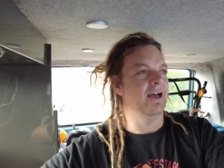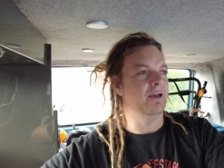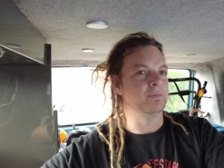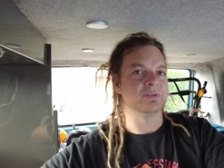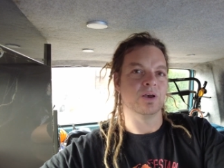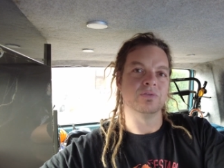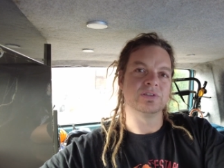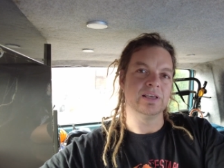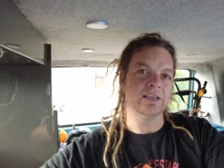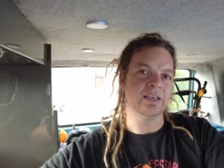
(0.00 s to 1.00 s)
um, so
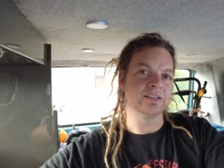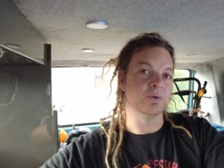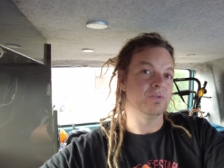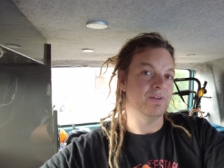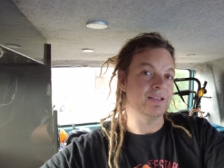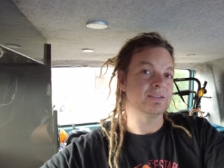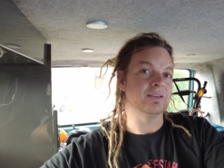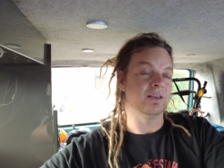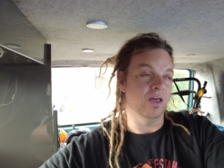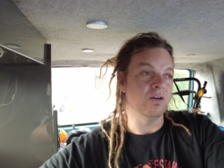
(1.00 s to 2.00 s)
obviously, it's going to affect
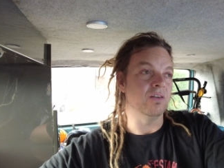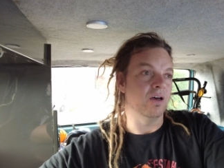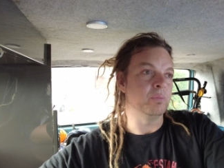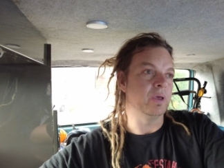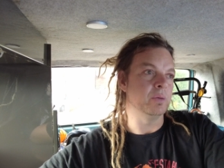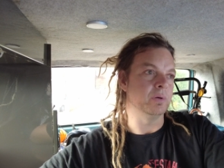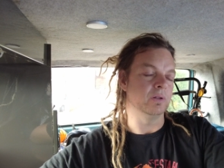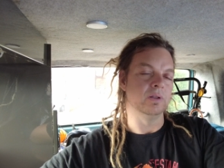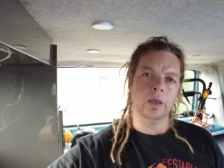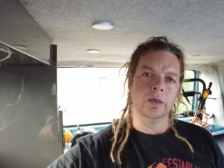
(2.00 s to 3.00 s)
a lot, a lot of
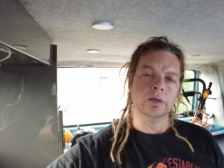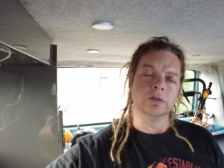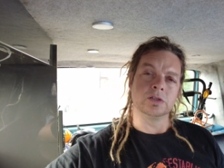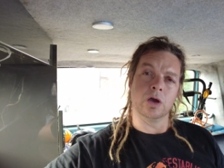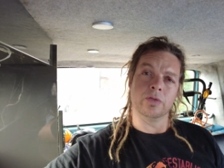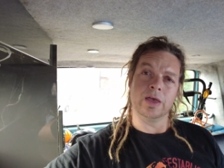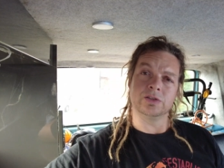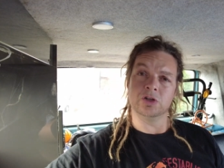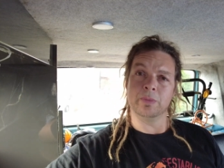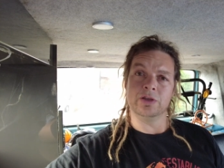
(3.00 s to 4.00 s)
people. So
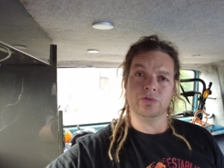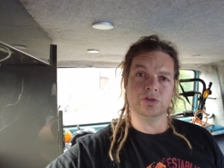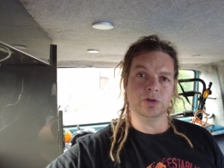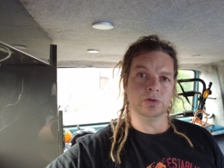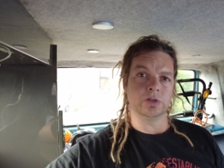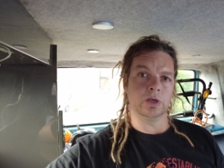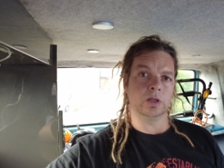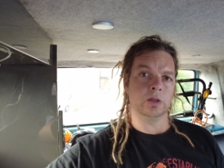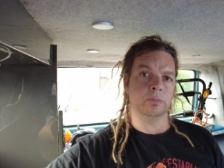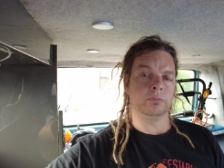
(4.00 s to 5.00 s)
there's two major issues that are
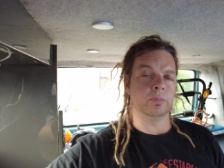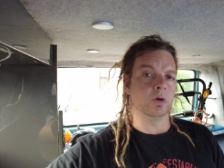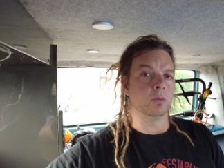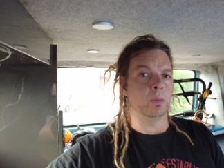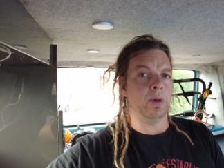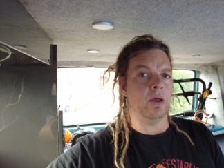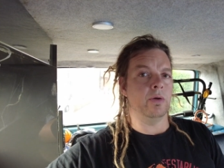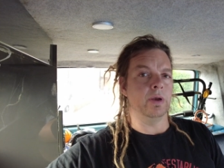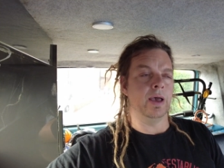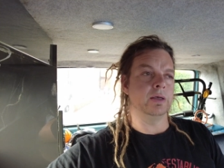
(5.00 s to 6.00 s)
going to become
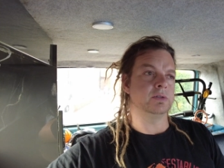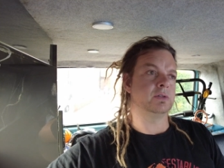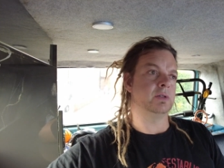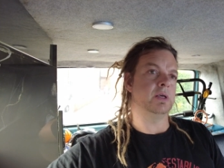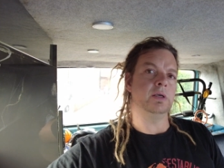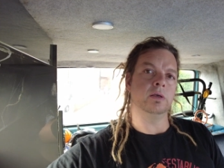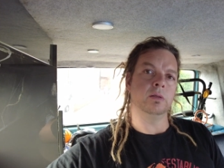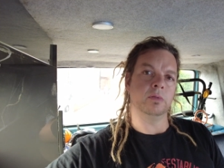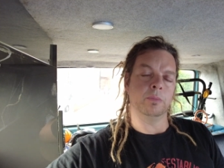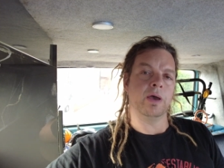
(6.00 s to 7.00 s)
apparent as the
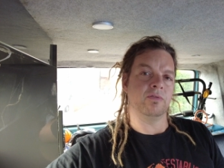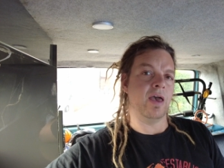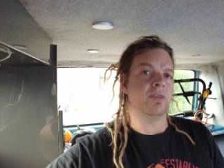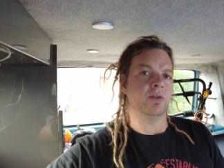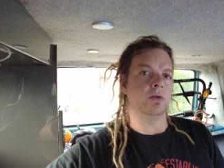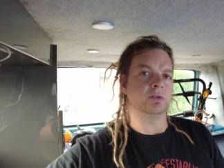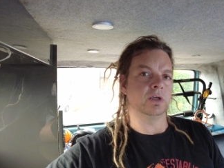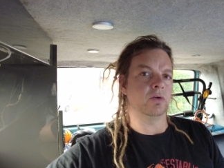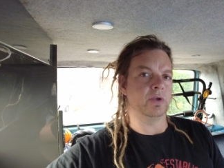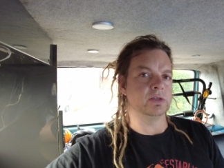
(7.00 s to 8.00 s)
the amount of ethanol is
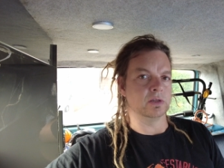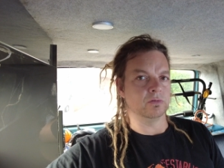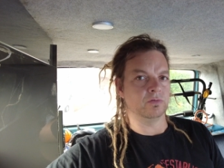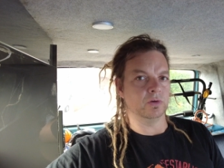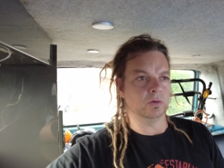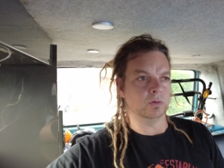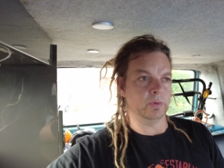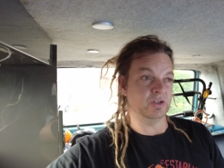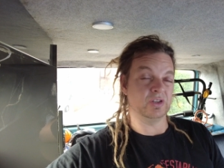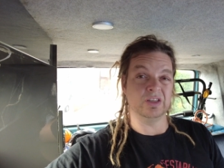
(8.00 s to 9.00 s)
increased in fuel,
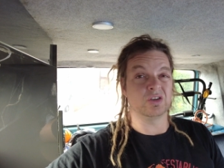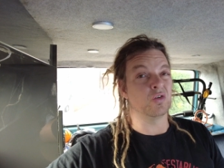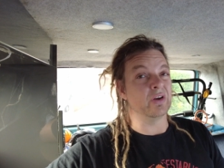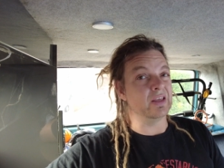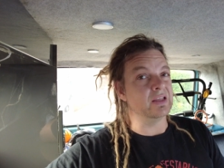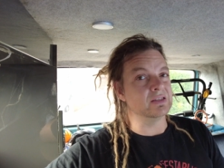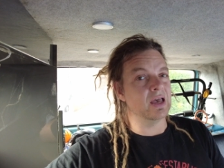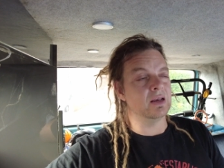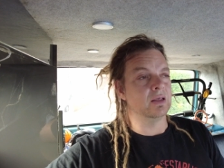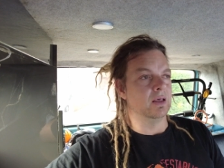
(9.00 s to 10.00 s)
which is currently
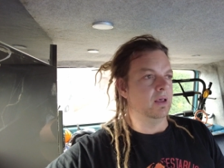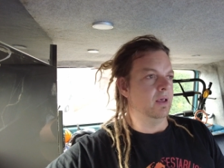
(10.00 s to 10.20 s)
E10,